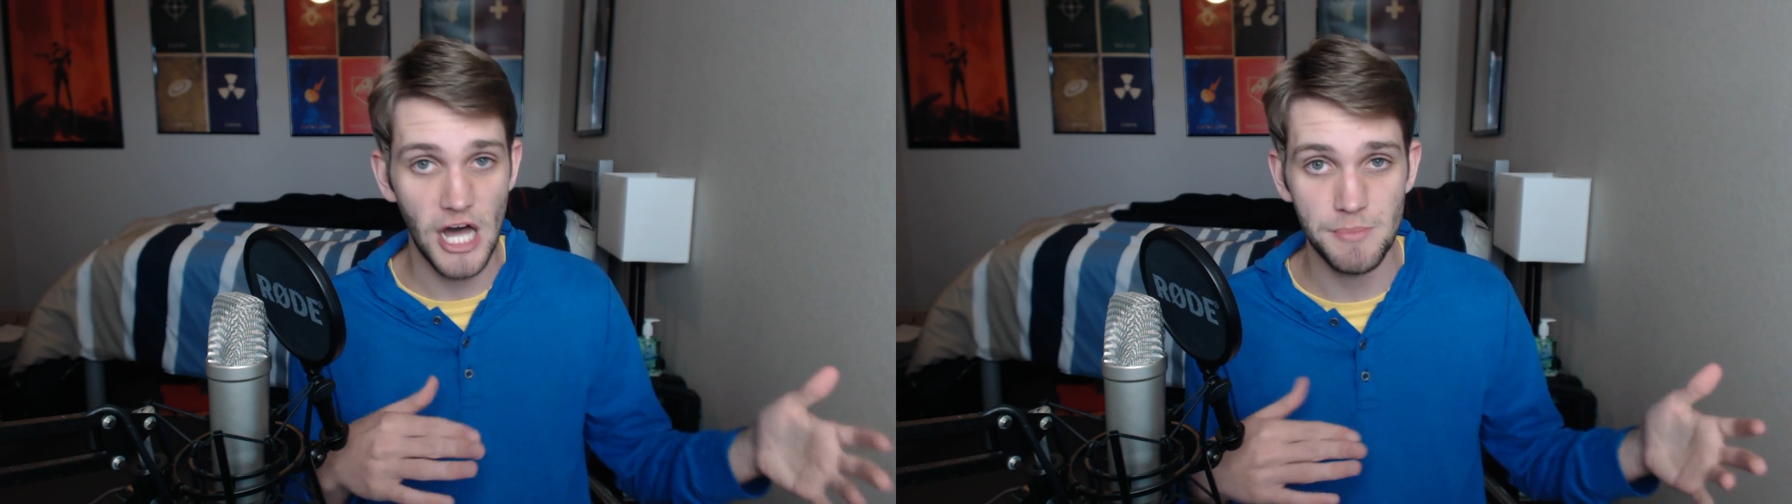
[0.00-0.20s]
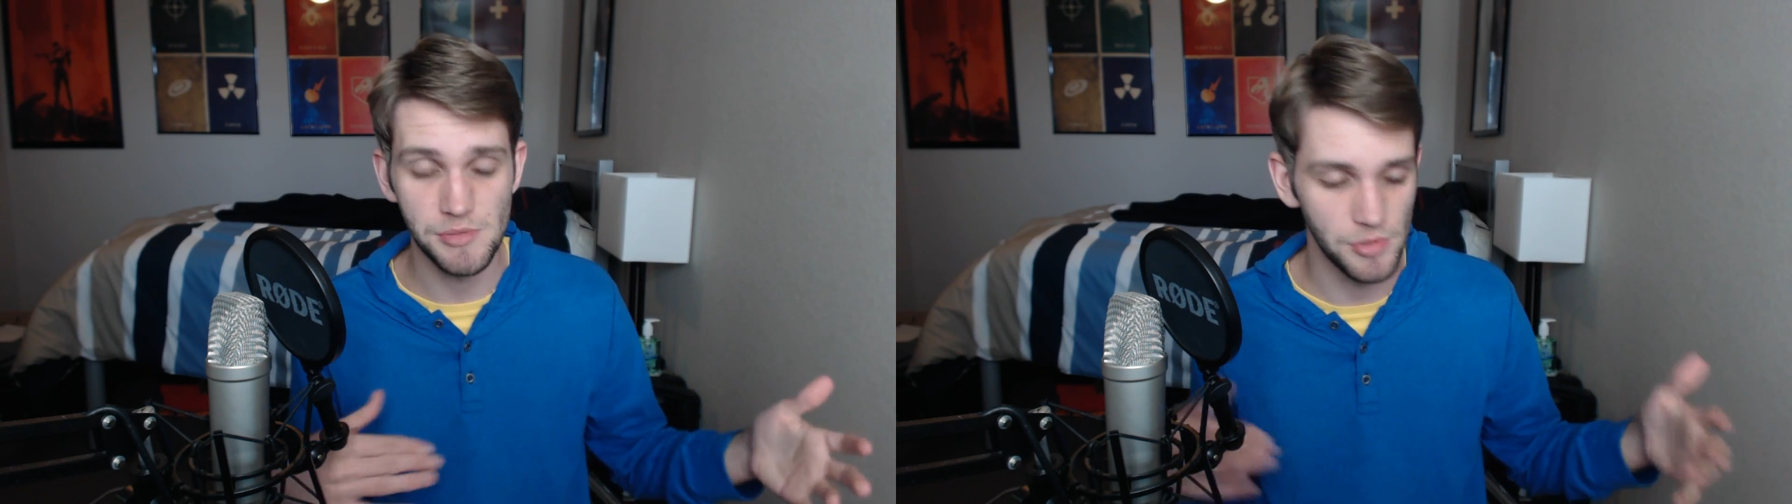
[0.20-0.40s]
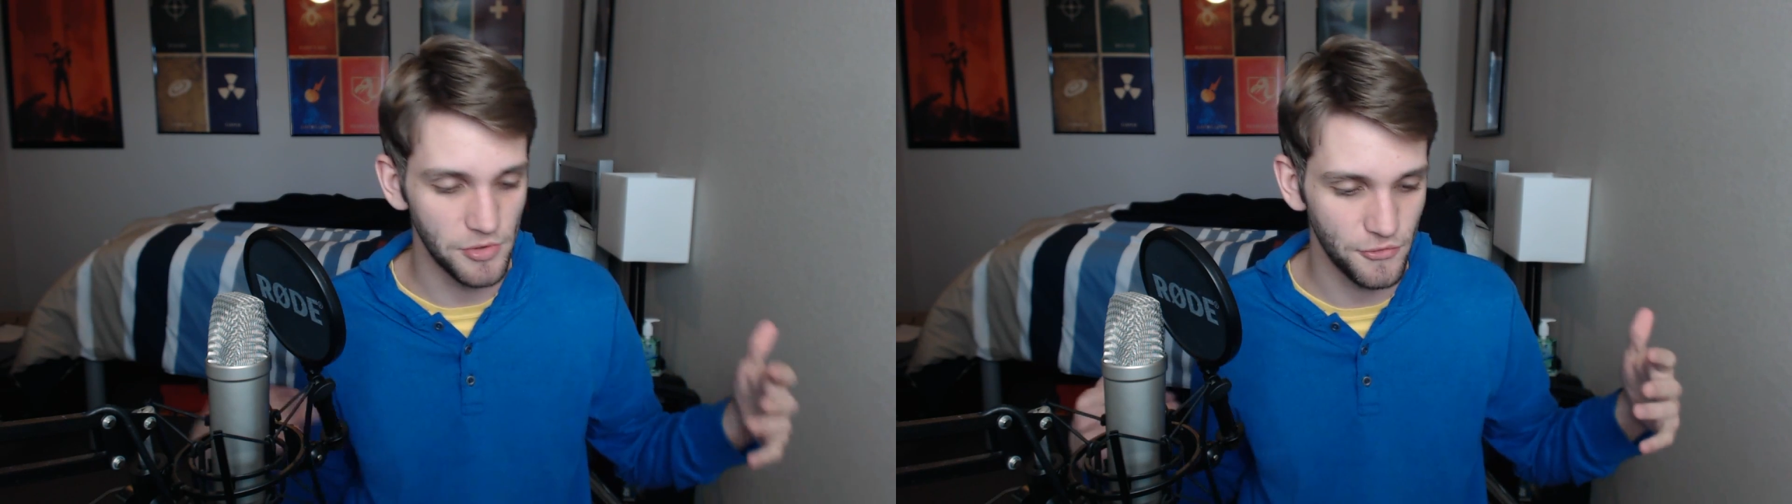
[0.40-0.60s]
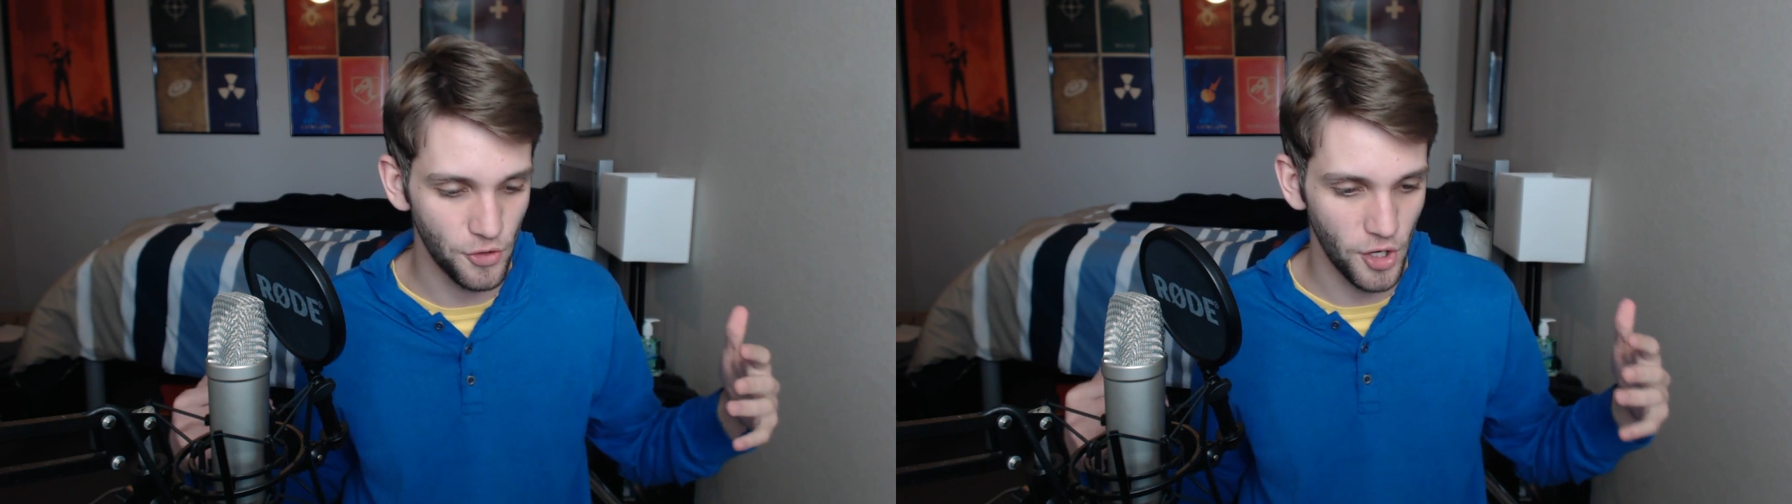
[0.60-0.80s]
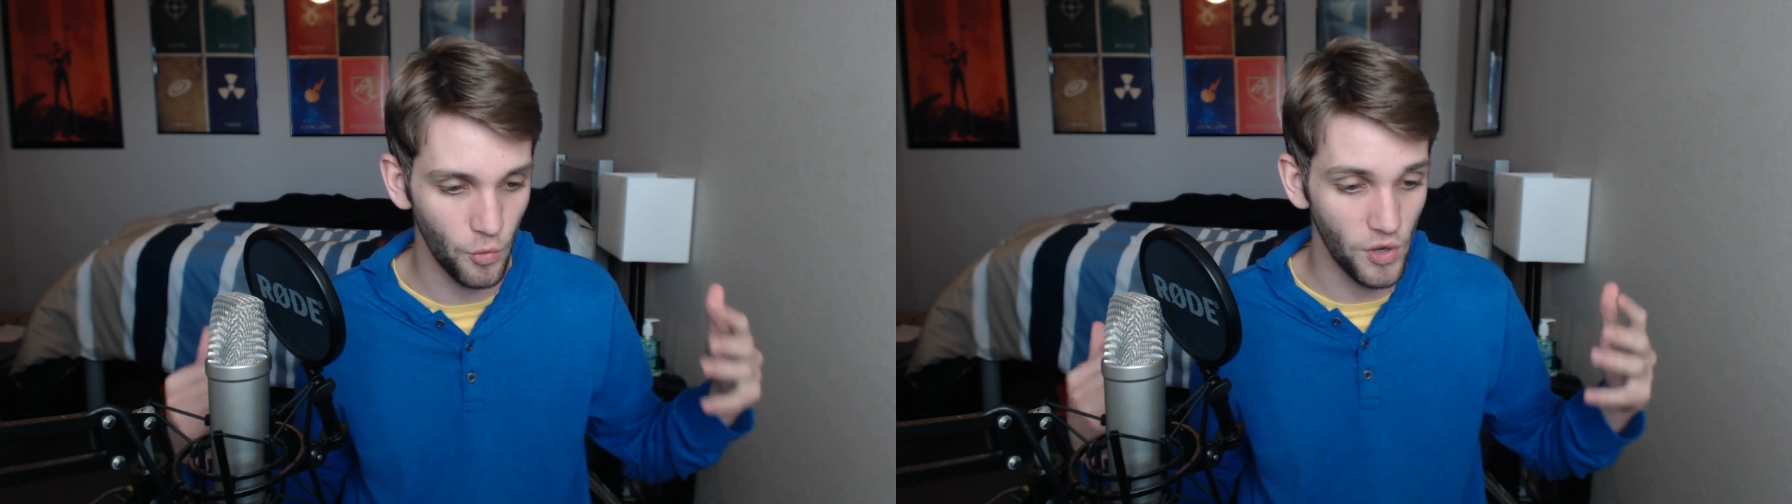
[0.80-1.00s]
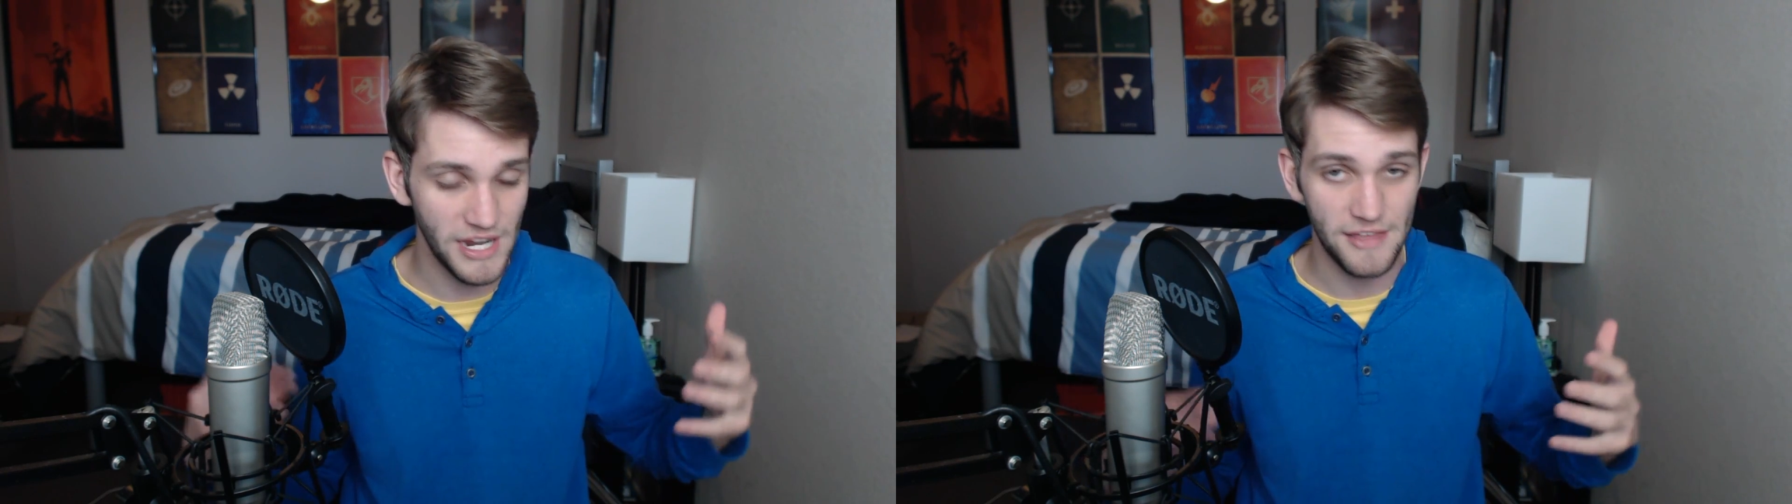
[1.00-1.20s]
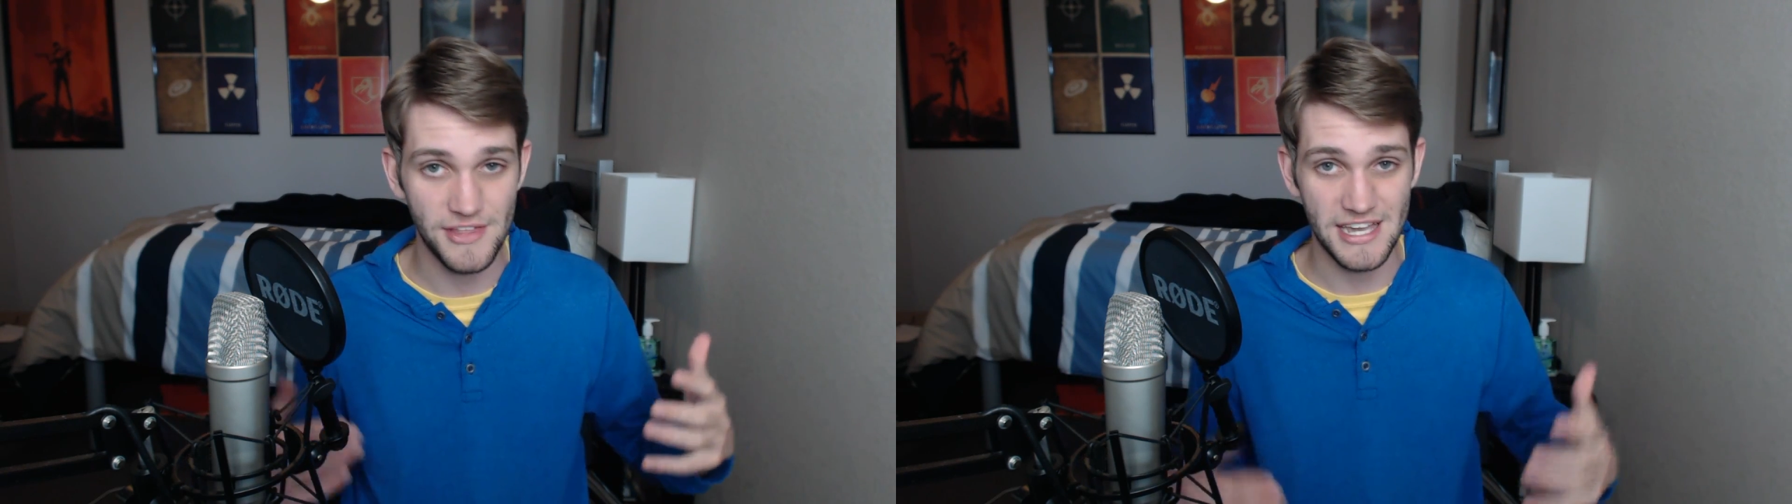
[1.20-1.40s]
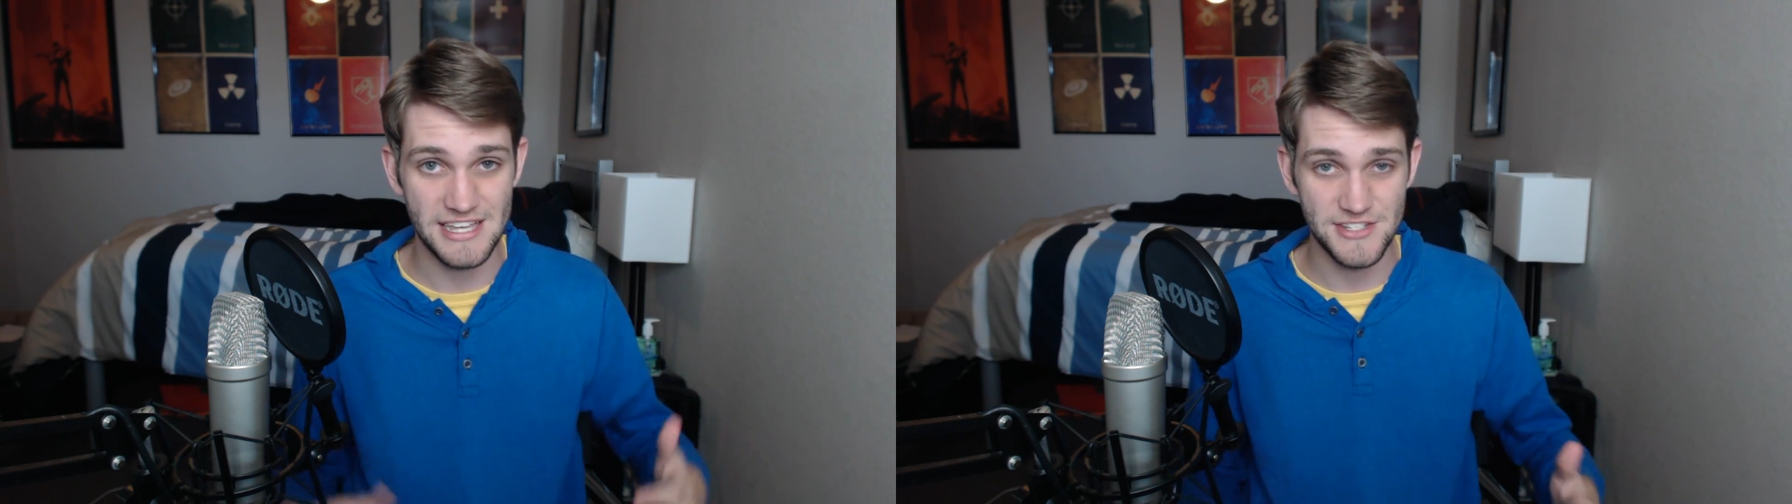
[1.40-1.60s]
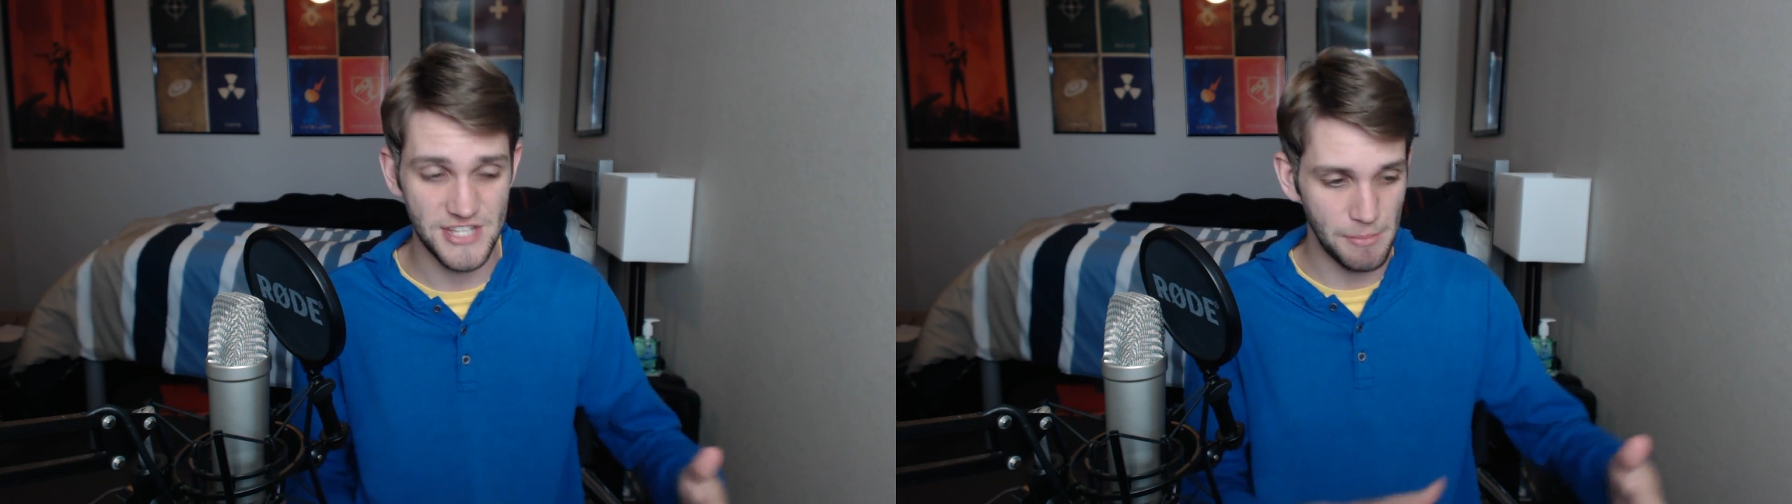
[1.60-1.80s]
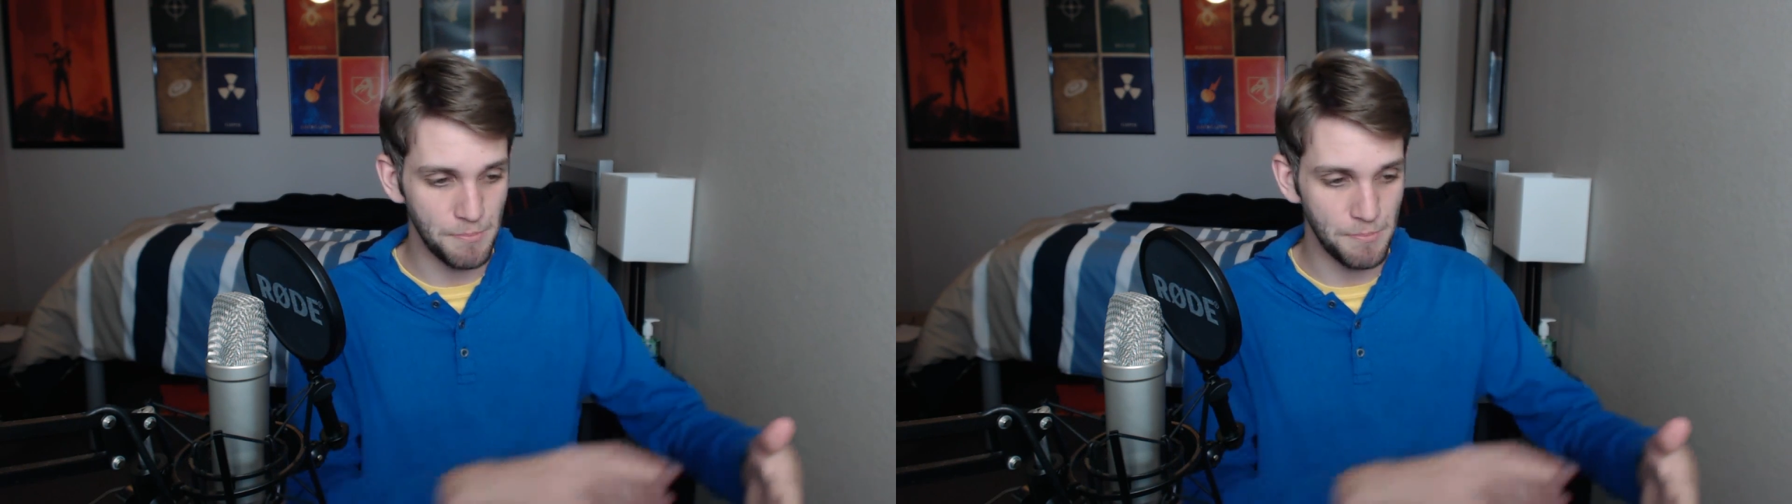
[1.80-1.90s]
of people before on what I think is the